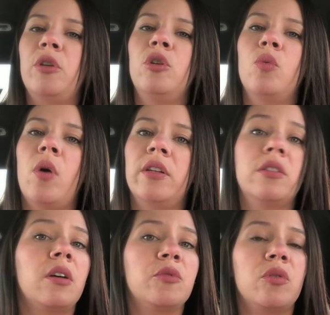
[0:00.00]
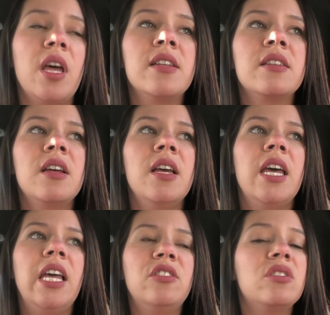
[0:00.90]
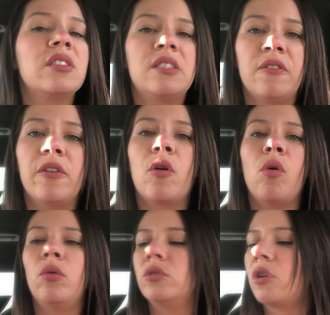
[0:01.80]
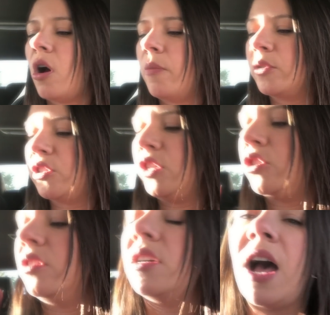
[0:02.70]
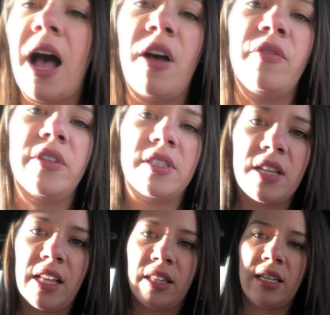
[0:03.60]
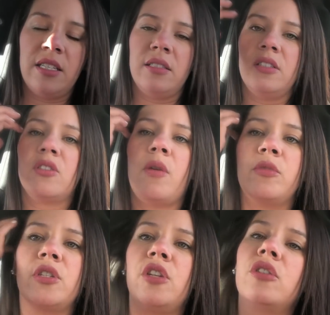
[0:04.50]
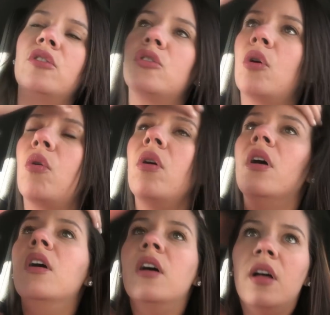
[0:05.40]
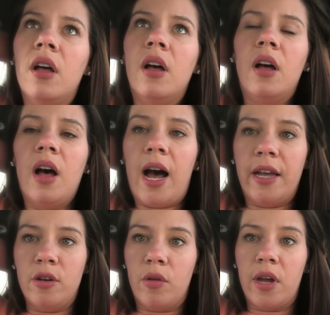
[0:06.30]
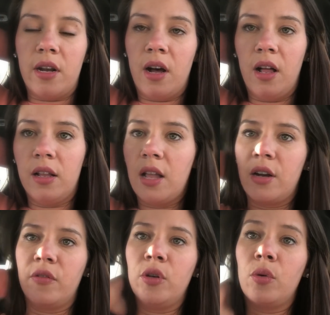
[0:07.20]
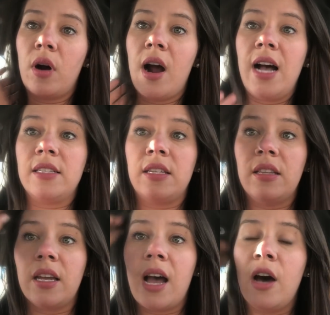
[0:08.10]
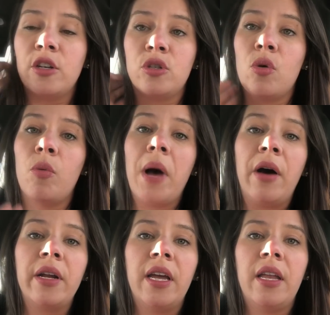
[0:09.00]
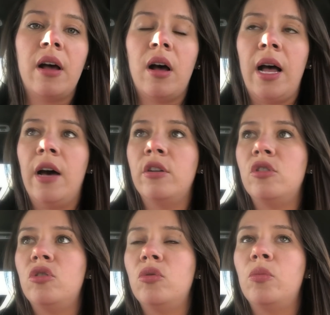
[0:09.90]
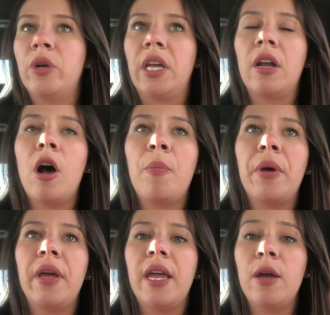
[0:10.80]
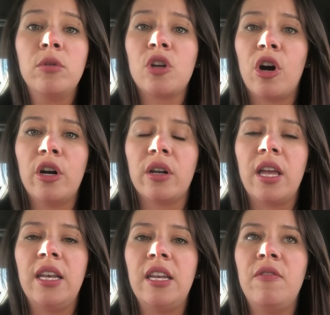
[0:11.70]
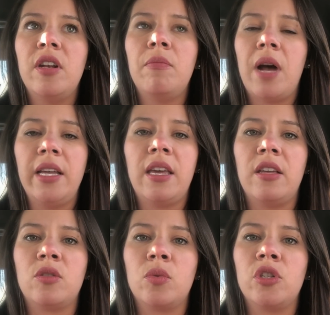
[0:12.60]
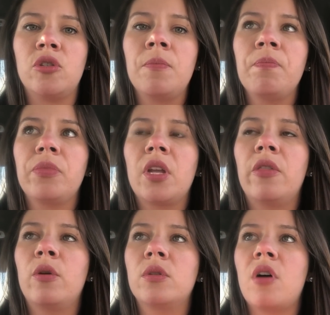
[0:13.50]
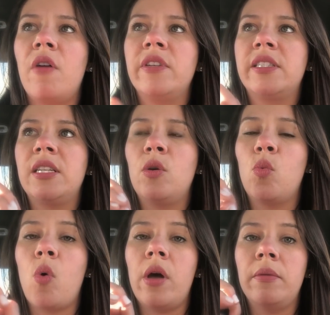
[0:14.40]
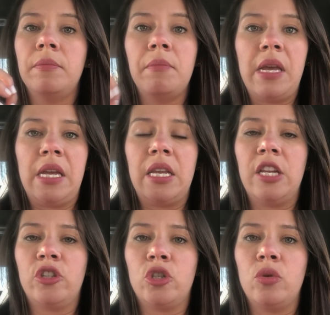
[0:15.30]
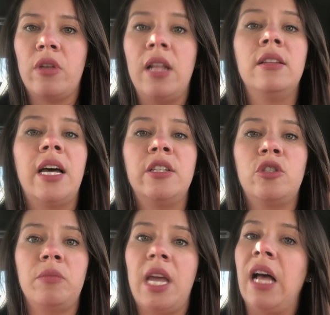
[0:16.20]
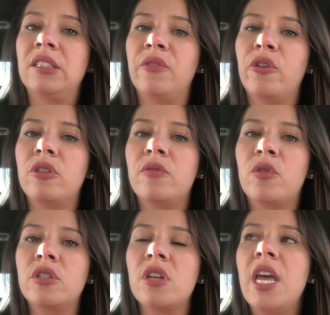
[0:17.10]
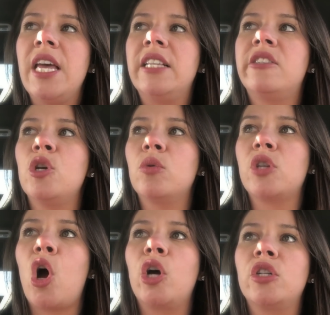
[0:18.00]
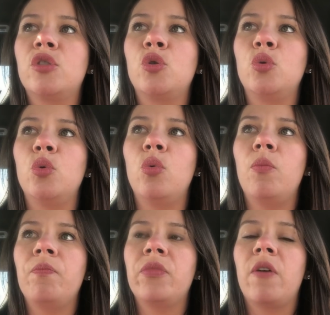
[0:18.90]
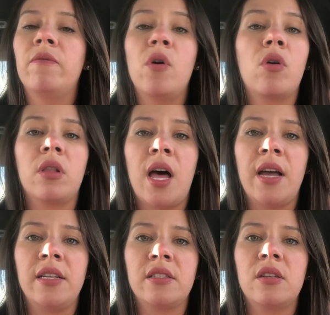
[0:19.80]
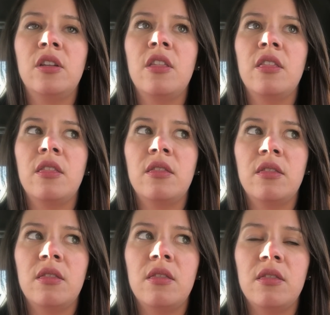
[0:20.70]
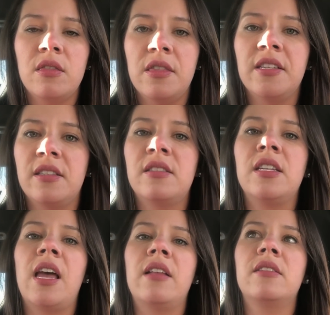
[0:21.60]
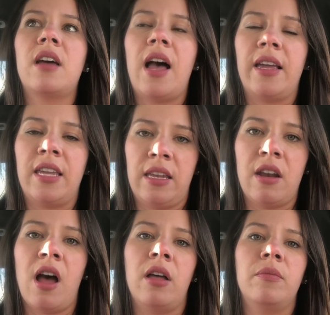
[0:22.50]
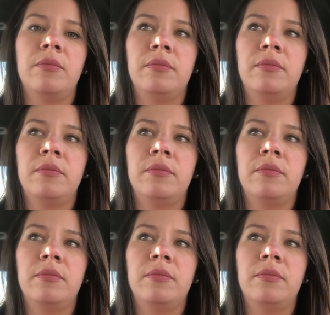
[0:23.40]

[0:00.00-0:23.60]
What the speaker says: and you want it to come to an end, it's a difficult conversation to have. It's not the easiest conversation. So I know that a lot of you are asking, like, how did you go about it? How did you bring it up? It was hard. And even in my case, which there was obviously one main issue that led to me asking for the divorce, it still was hard to vocalize, this is the end. I cannot